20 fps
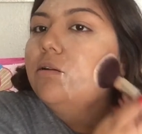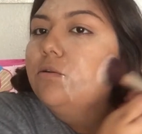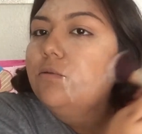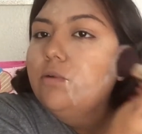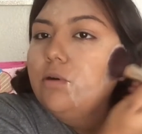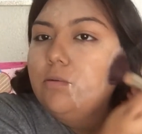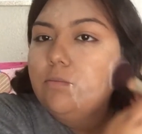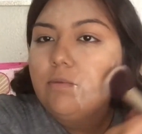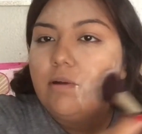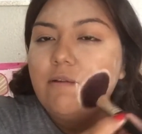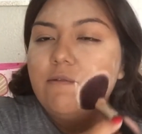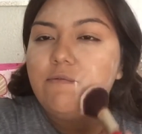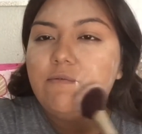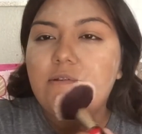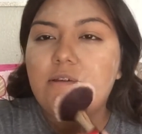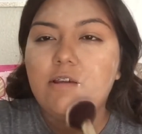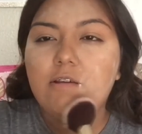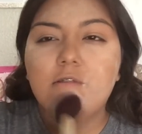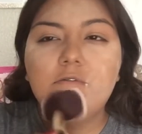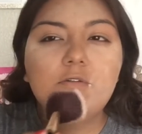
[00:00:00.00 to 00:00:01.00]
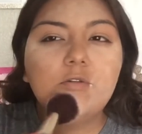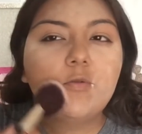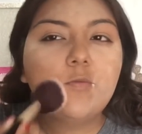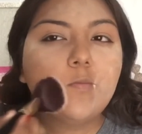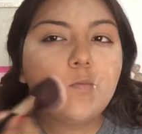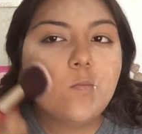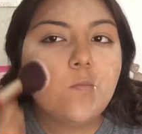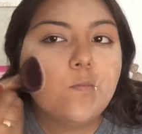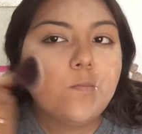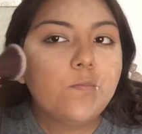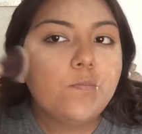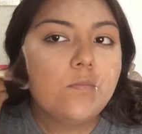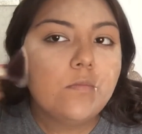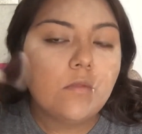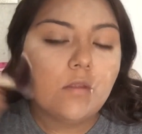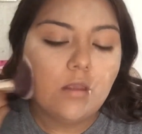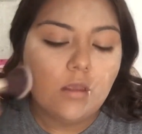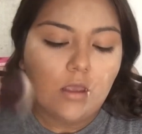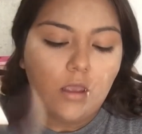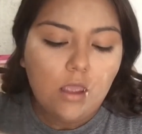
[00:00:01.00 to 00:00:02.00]
around my face.
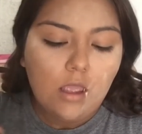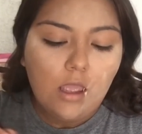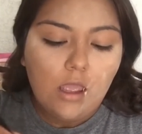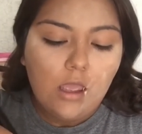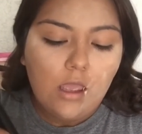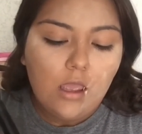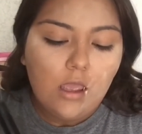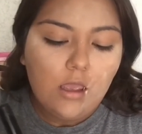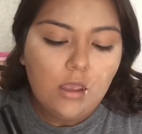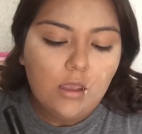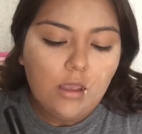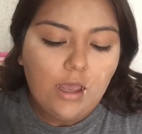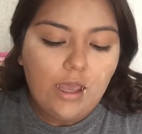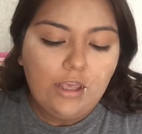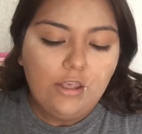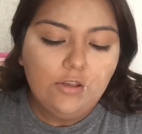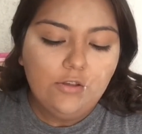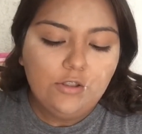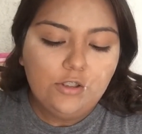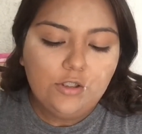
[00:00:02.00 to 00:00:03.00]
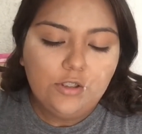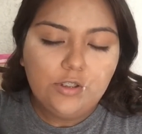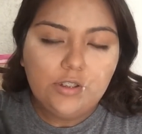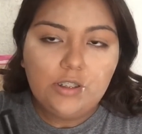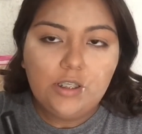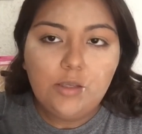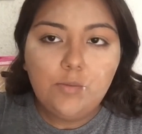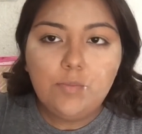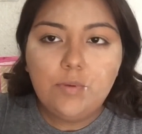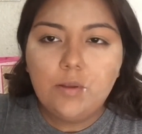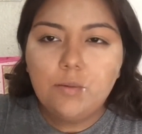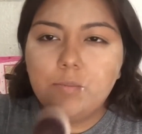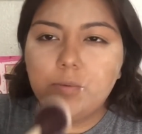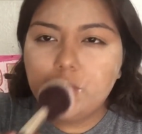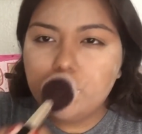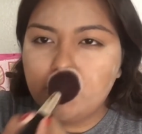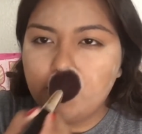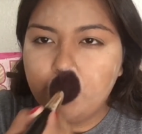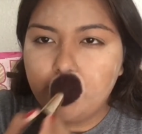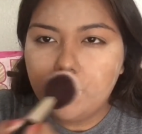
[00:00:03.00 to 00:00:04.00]
I used to see
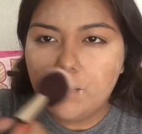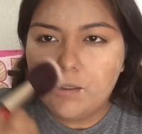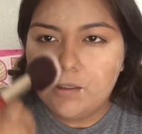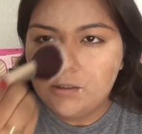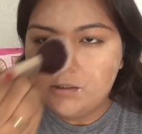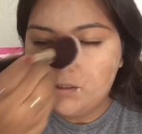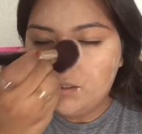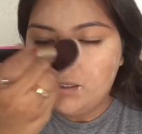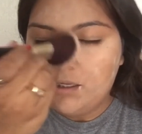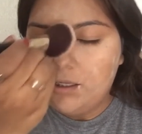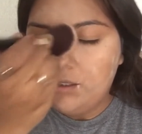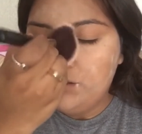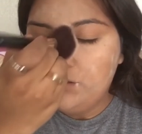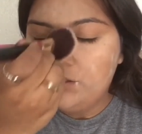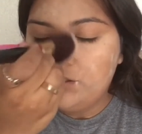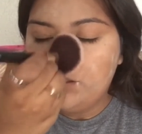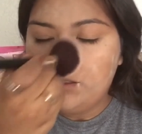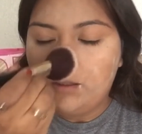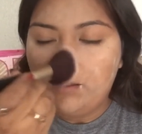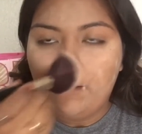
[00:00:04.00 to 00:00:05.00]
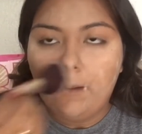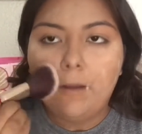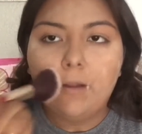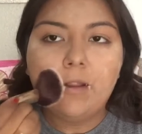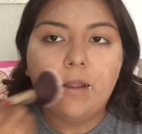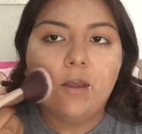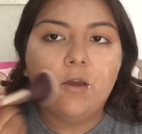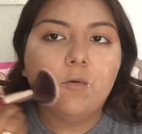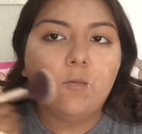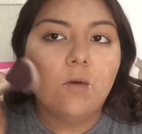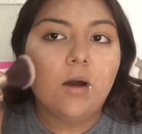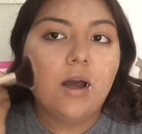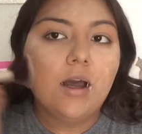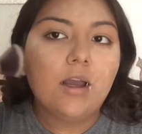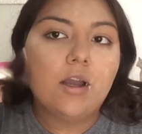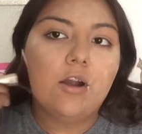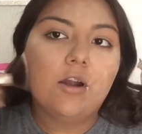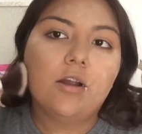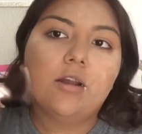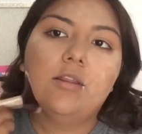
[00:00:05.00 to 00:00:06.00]
people do this and I used to think like,
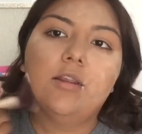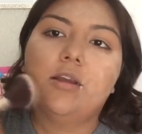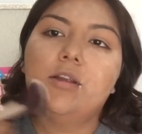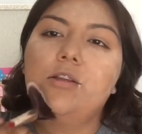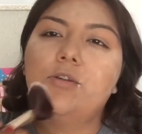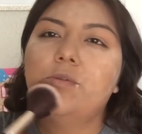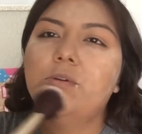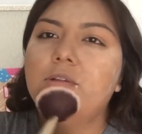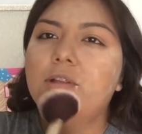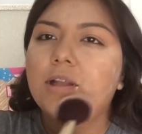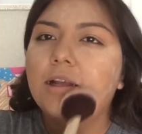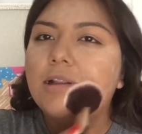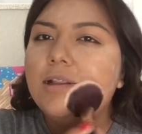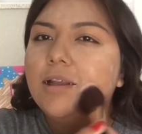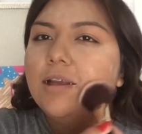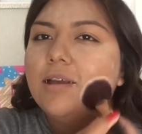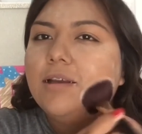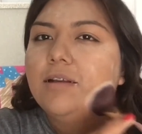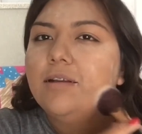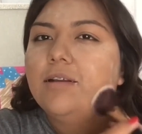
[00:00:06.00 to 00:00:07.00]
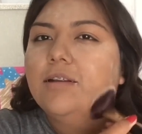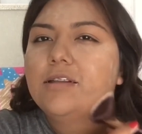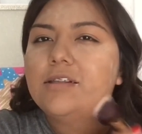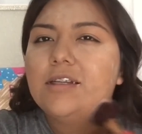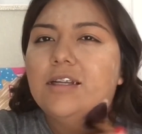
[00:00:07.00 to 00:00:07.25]
why are they doing that? Like, it's